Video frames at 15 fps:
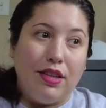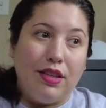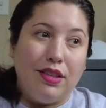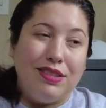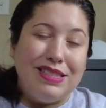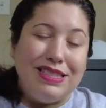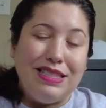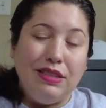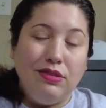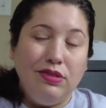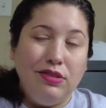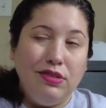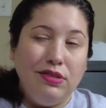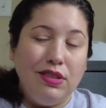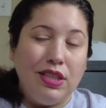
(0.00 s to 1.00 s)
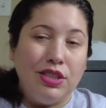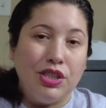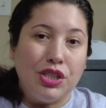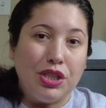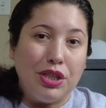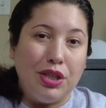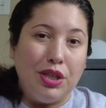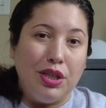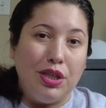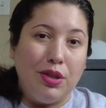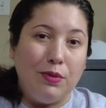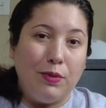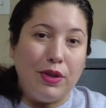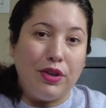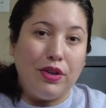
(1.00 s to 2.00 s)
still unsure
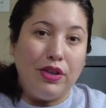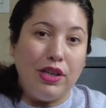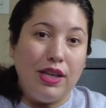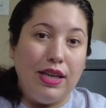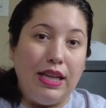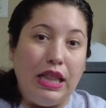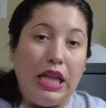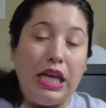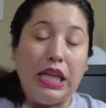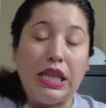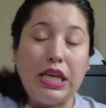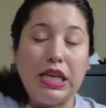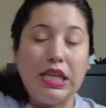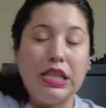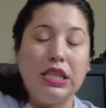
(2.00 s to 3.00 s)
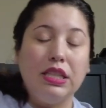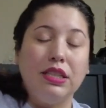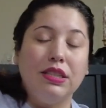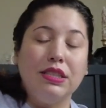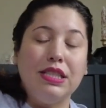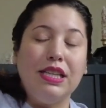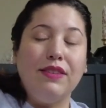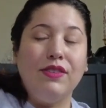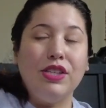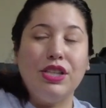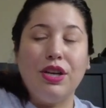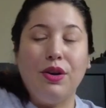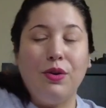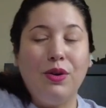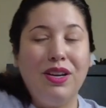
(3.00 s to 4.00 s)
whether or not I like that TV
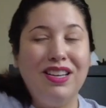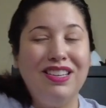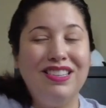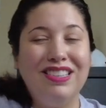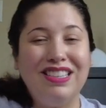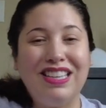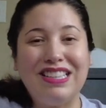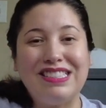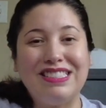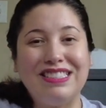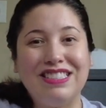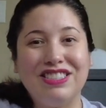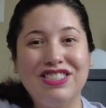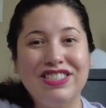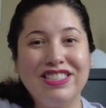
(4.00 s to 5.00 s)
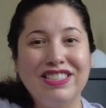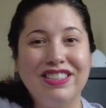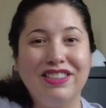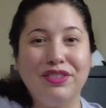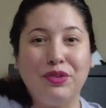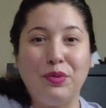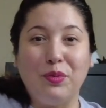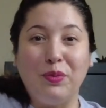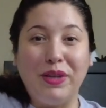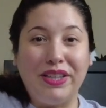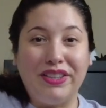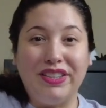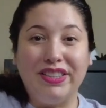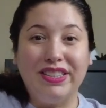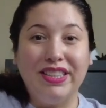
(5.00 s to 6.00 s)
show. It's just a little
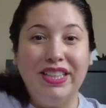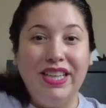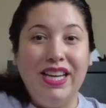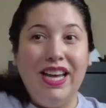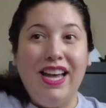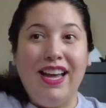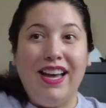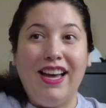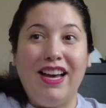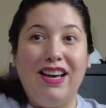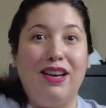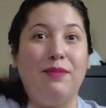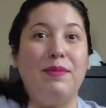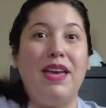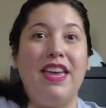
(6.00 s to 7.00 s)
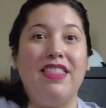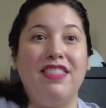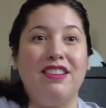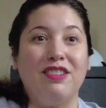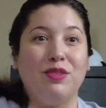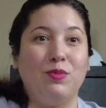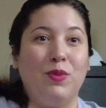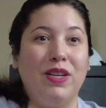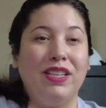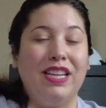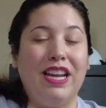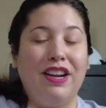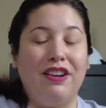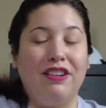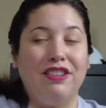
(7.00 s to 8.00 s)
weird, and there's one
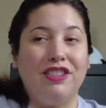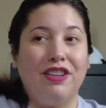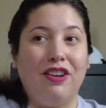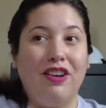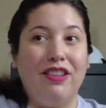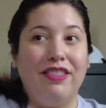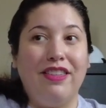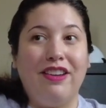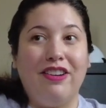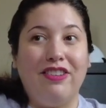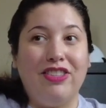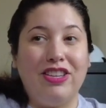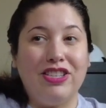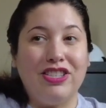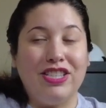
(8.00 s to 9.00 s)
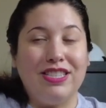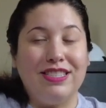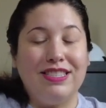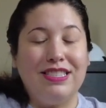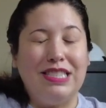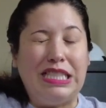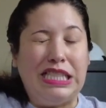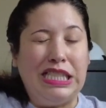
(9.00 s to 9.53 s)
character on there that just